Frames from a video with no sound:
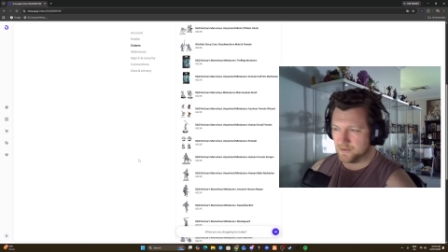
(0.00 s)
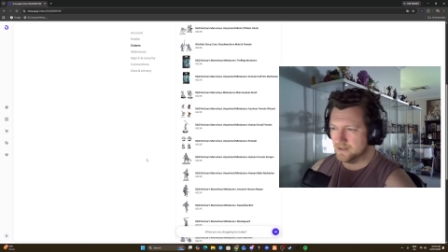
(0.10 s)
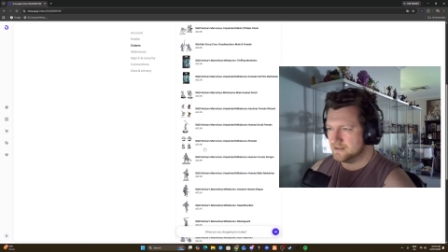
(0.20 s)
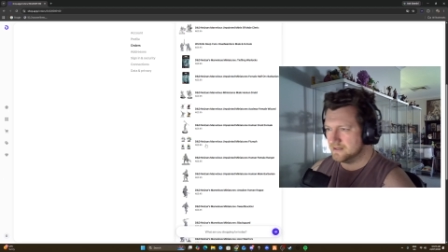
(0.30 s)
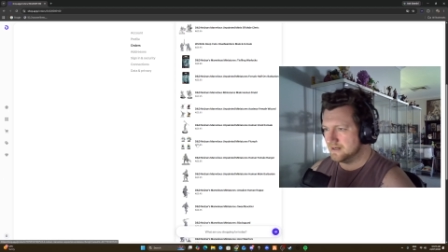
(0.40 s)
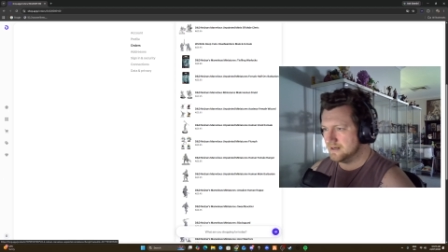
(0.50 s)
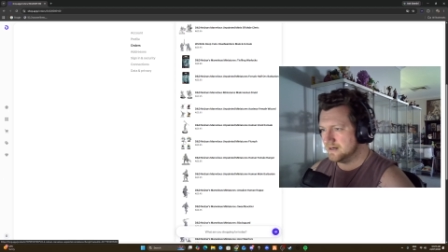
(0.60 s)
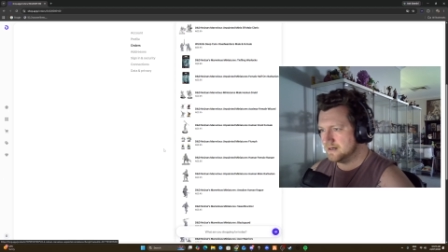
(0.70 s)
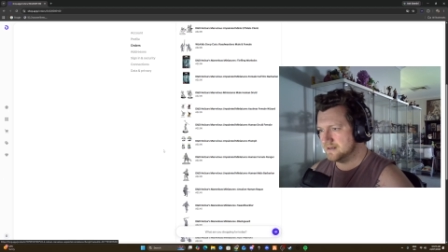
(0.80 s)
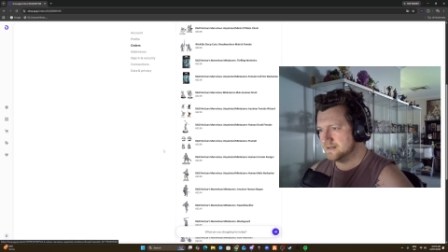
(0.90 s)
one.
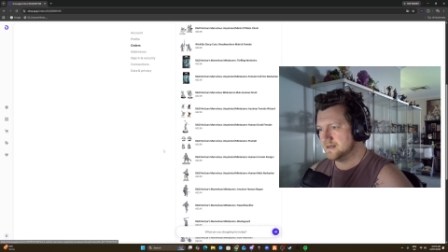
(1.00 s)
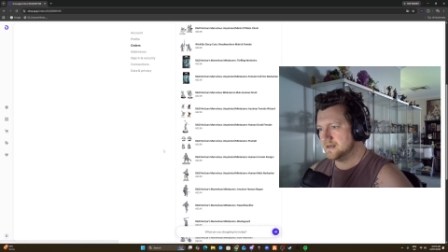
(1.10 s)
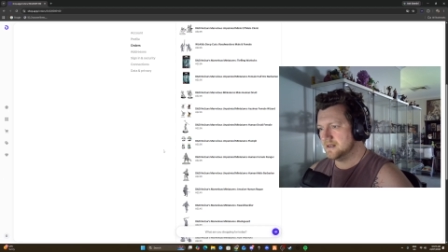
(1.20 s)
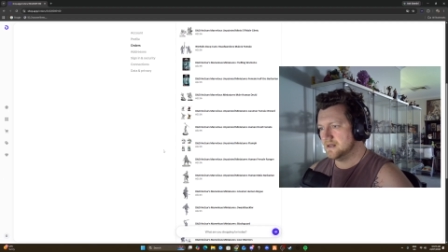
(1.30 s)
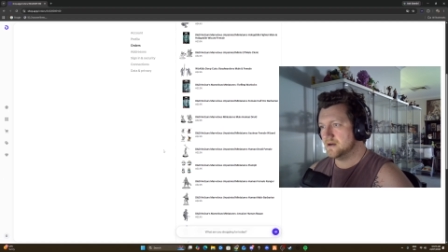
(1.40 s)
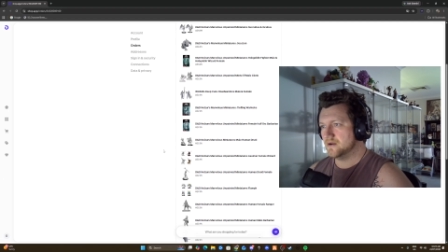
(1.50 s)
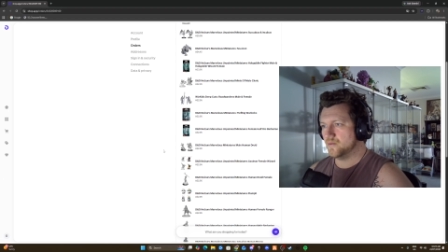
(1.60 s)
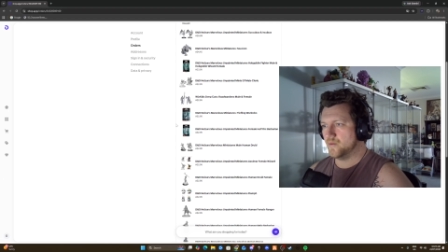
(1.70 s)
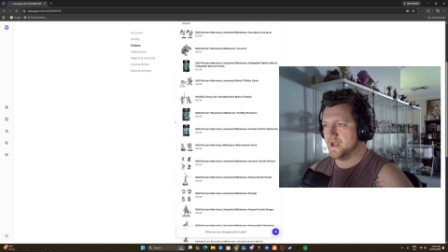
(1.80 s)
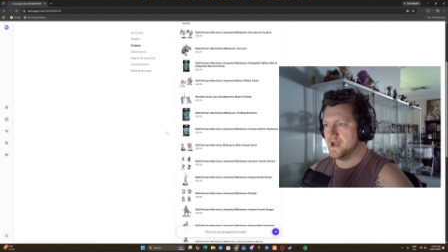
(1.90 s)

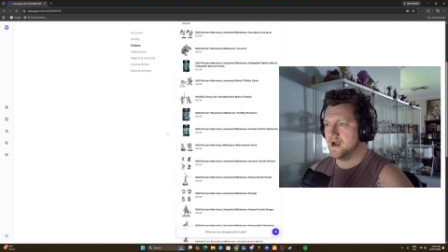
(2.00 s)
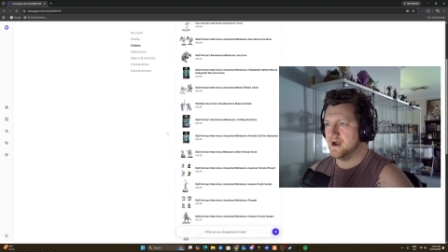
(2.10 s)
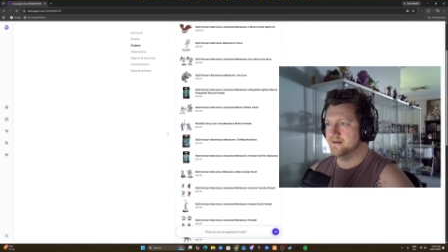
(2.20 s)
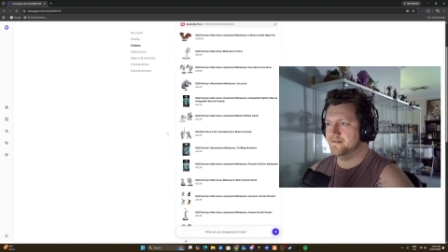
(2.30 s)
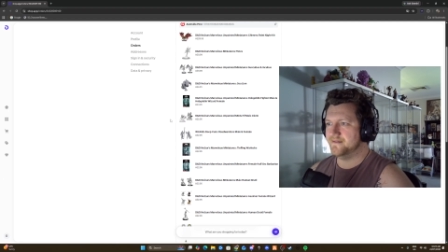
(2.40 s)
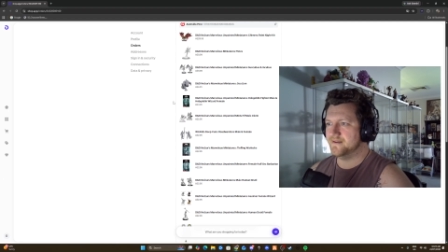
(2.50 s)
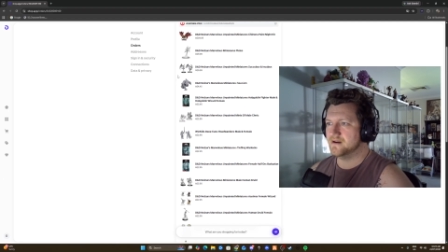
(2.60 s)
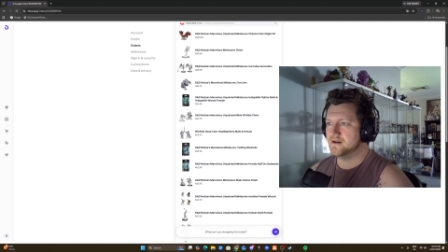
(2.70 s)
We have